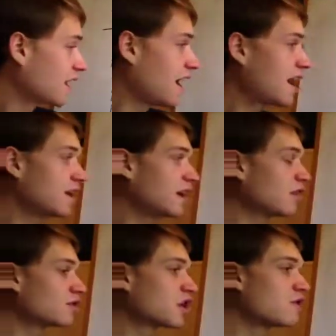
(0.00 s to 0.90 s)
And
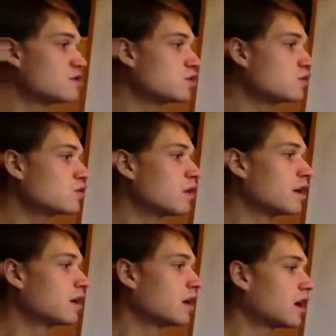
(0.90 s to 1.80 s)
here's our new
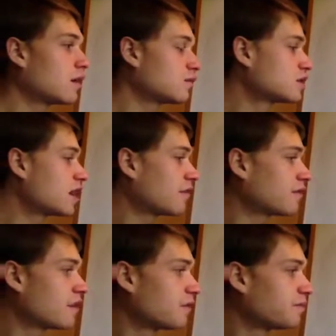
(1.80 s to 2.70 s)
stuff
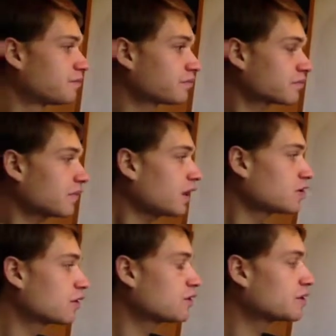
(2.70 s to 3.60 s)
here.
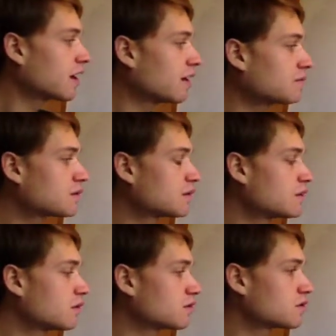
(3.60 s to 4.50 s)
So if you times
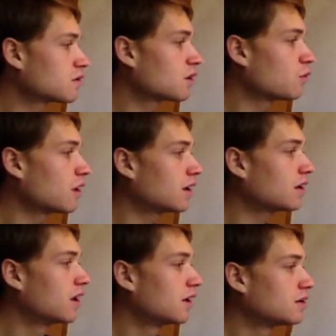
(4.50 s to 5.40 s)

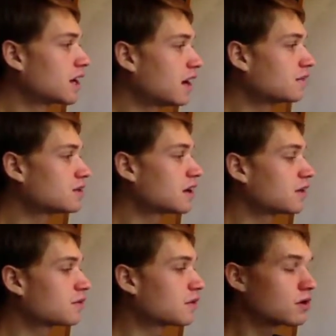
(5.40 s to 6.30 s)
231 times
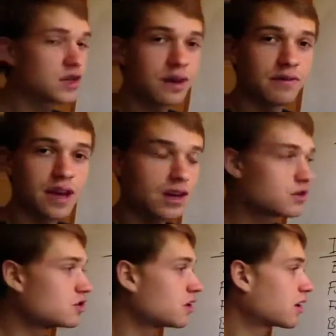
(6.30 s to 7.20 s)
37
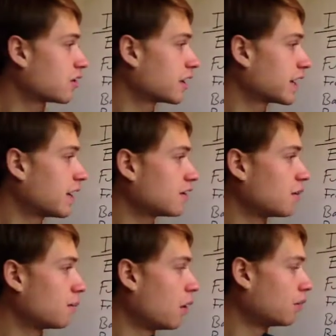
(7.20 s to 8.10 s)
inches, you're going to get a
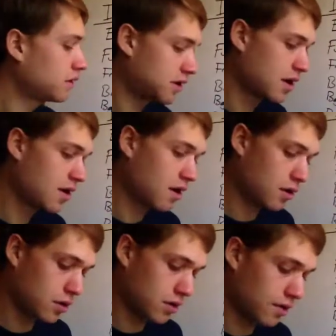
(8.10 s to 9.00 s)
moment
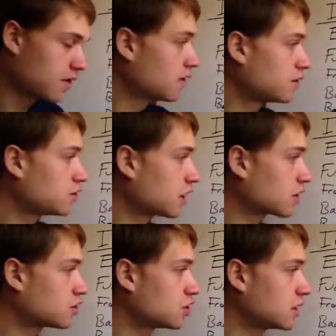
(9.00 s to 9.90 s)
of
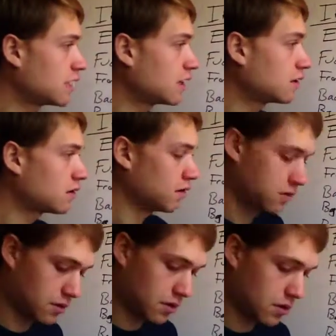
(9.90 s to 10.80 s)
16,
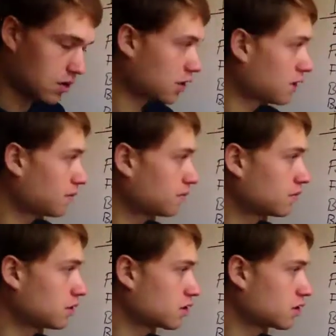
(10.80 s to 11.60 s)
you're going